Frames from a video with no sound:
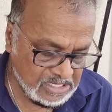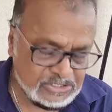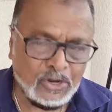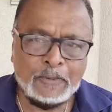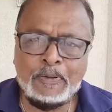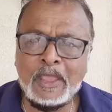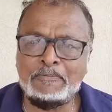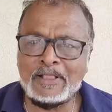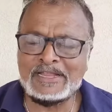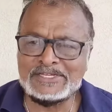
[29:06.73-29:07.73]
So the
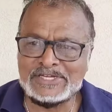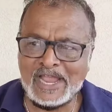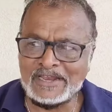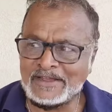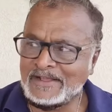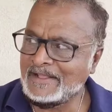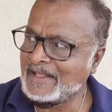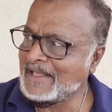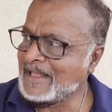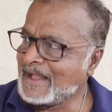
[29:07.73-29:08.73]
people in China
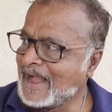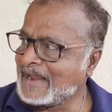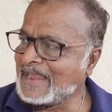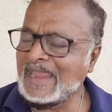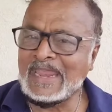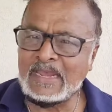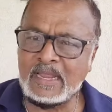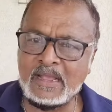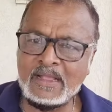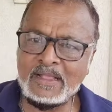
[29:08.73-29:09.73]
and
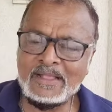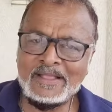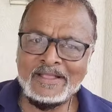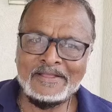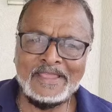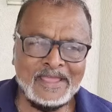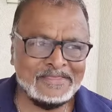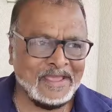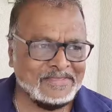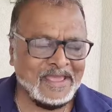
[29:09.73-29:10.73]
India they,
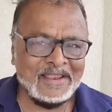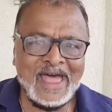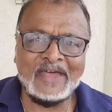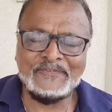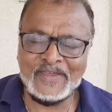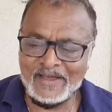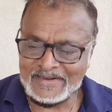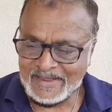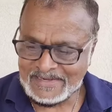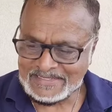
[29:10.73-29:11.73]
they, they're laughing
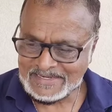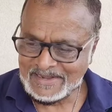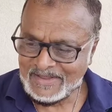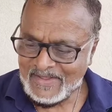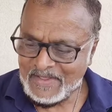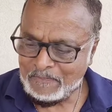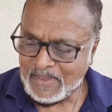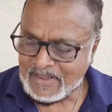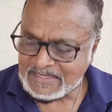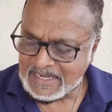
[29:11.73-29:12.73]
at us
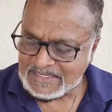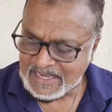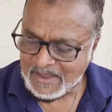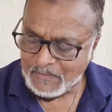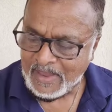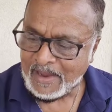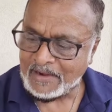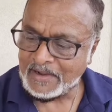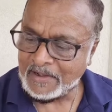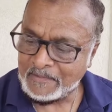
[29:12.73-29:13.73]
because they say we
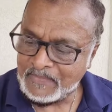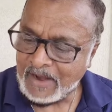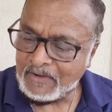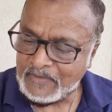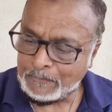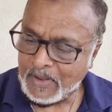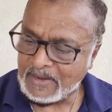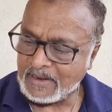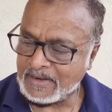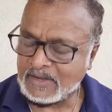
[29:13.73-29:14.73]
are, um, they're of the
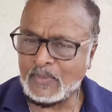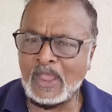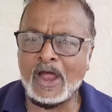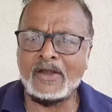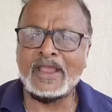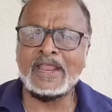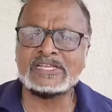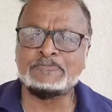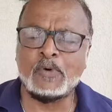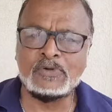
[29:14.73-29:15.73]
opinion that we are
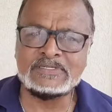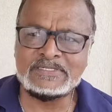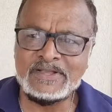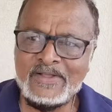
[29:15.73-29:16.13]
inexposed.